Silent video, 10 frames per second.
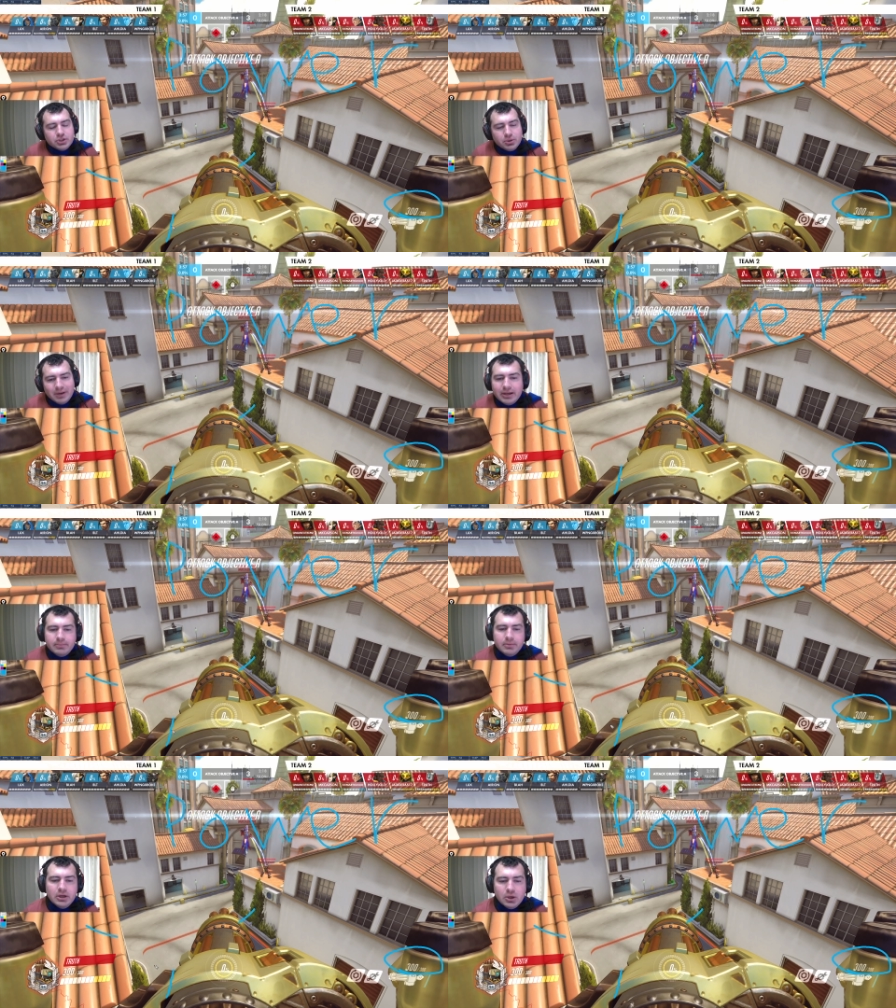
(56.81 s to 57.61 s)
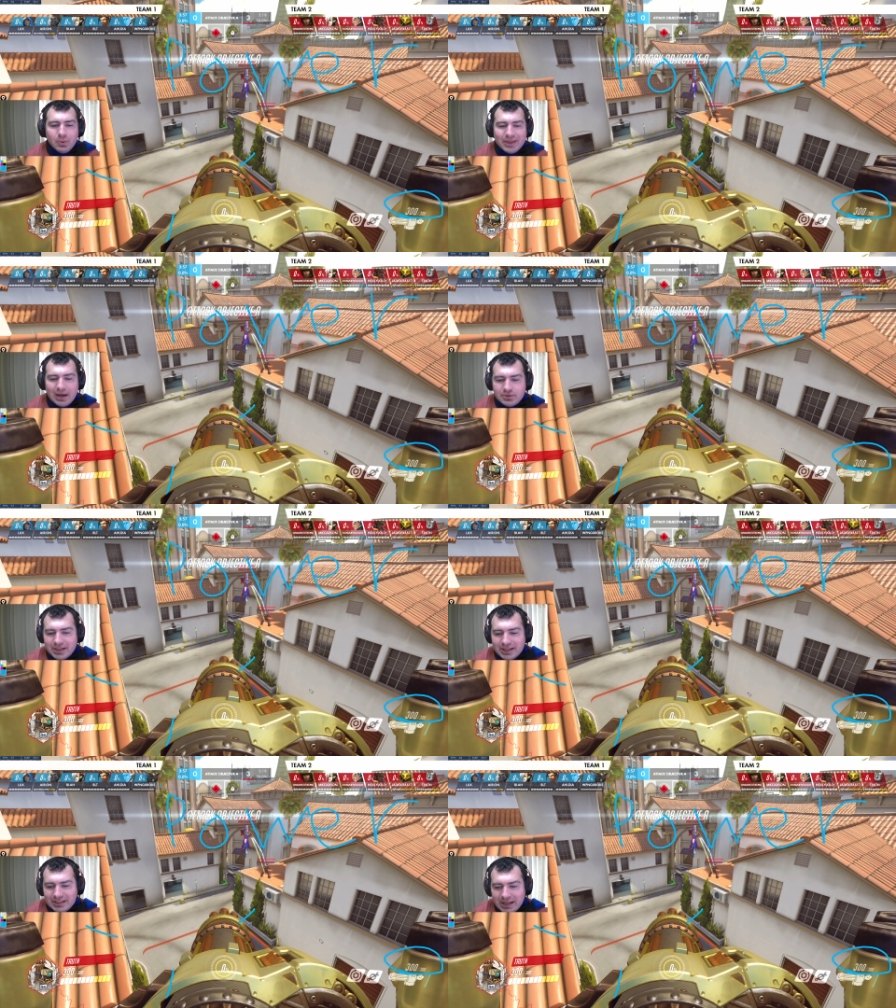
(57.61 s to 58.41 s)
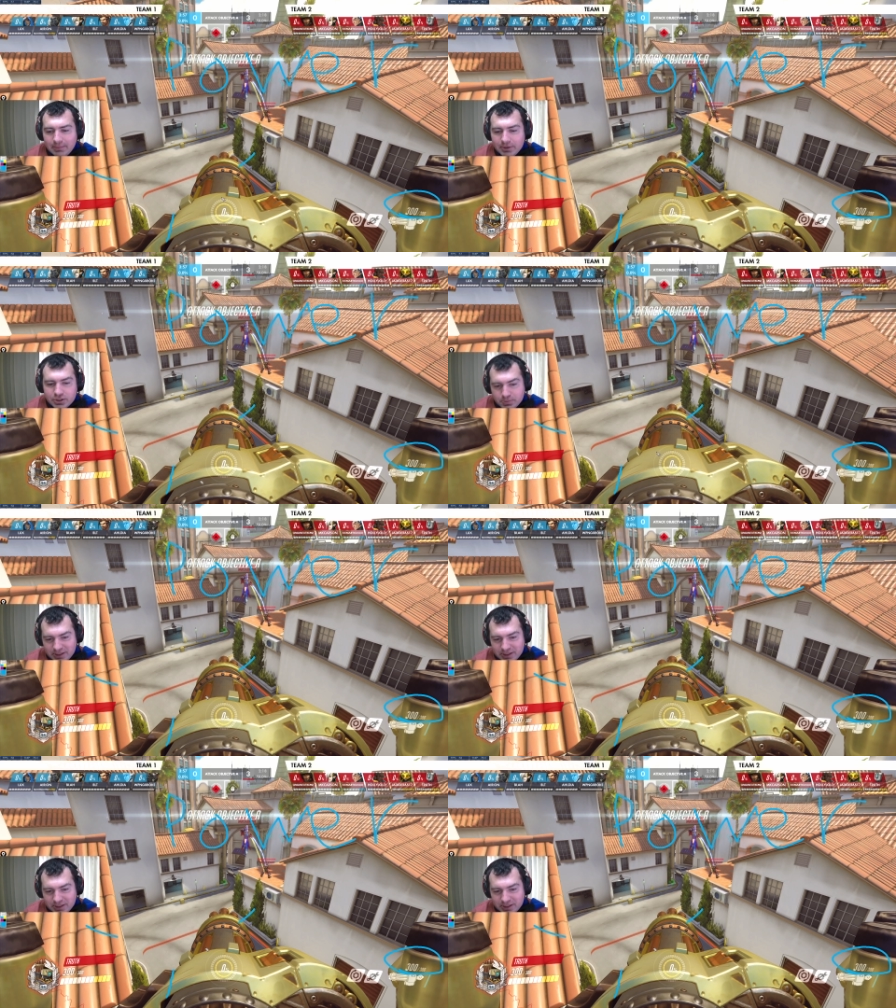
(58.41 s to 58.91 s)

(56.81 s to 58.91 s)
to him without taking damage,